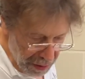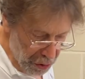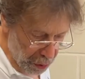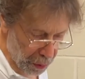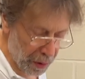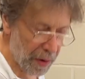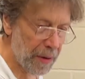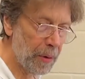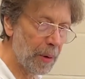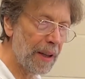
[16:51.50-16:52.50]
sure
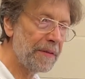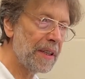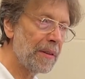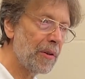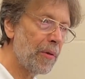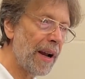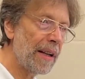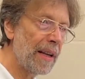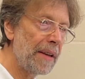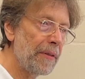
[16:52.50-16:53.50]
you're lifting the correct
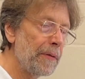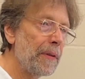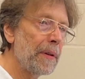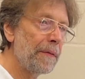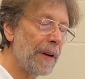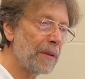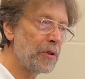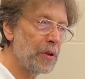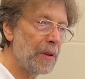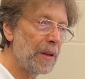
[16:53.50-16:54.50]
lever for the
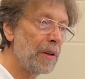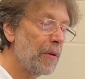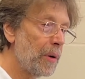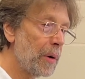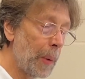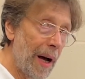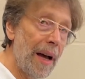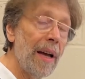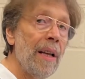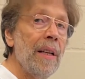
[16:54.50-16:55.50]
function that you require,